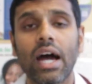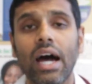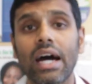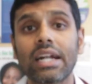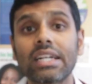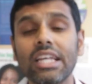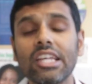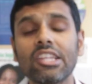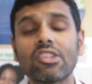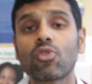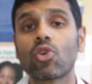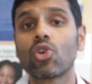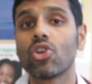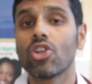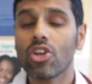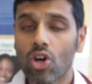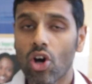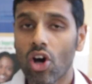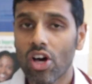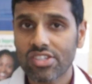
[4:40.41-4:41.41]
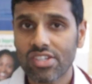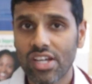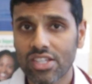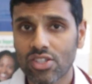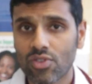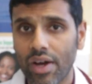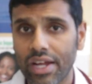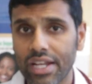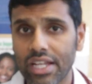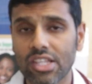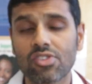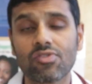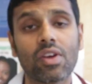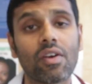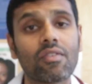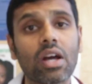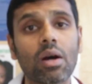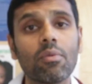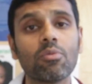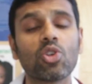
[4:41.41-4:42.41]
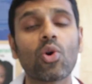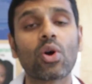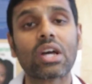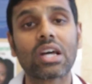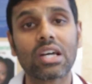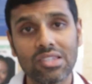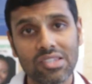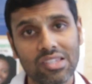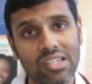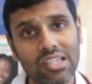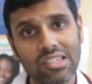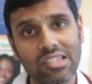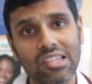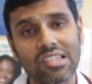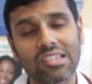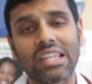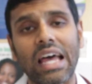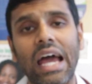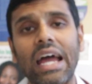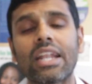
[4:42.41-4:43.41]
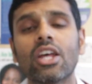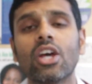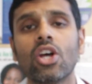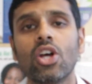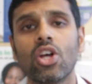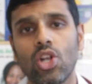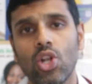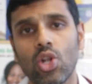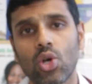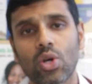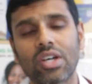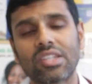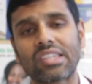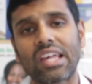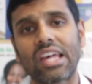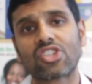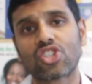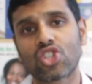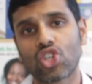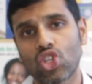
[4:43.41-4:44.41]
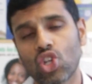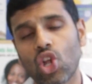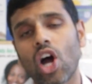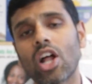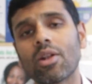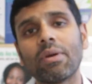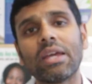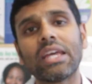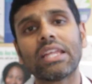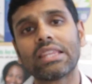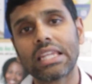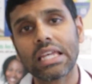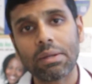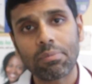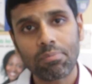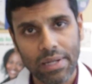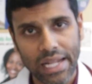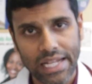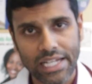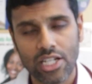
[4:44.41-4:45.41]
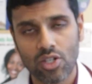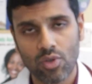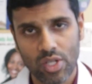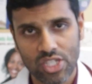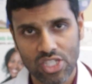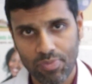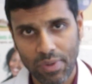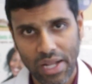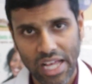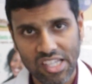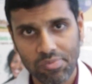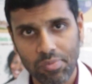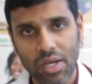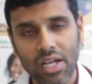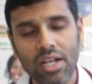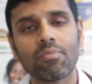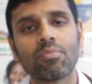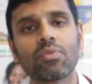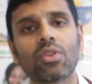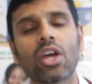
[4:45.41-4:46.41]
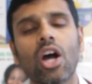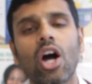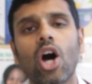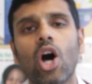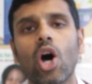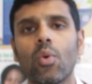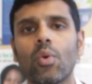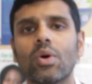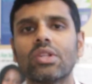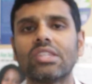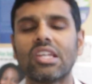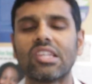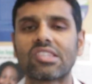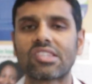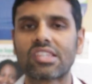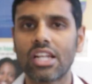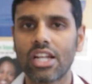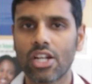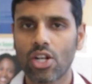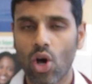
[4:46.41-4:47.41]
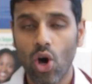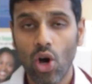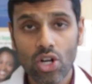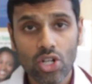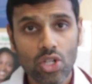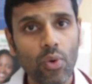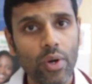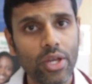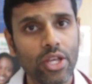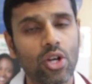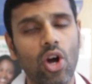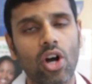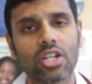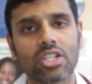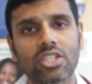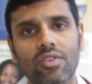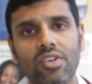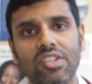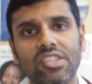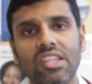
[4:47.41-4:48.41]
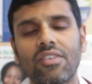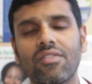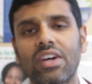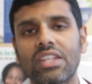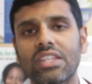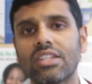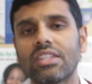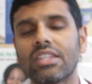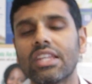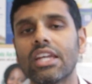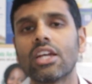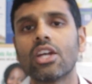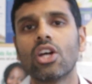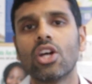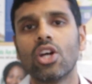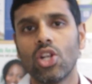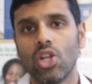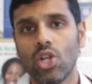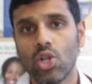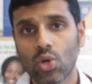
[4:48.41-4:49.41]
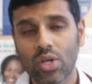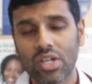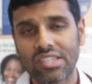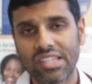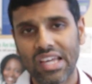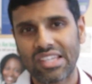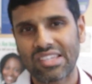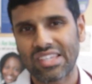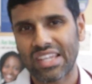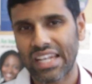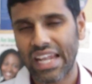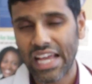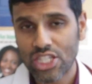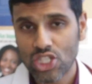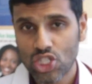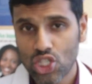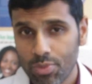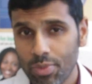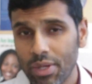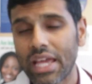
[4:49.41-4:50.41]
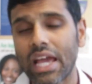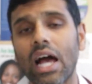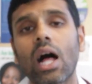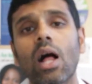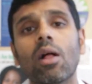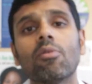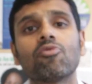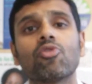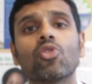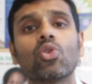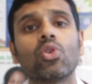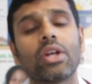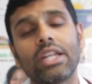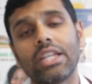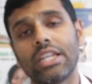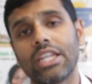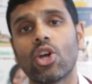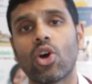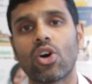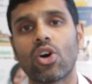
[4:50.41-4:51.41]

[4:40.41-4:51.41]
At least for knee osteoarthritis, we have come to a consensus that leukocytes should not be in the platelet-rich plasma. However, there's still an ongoing controversy whether the leukocytes can actually be helpful in knee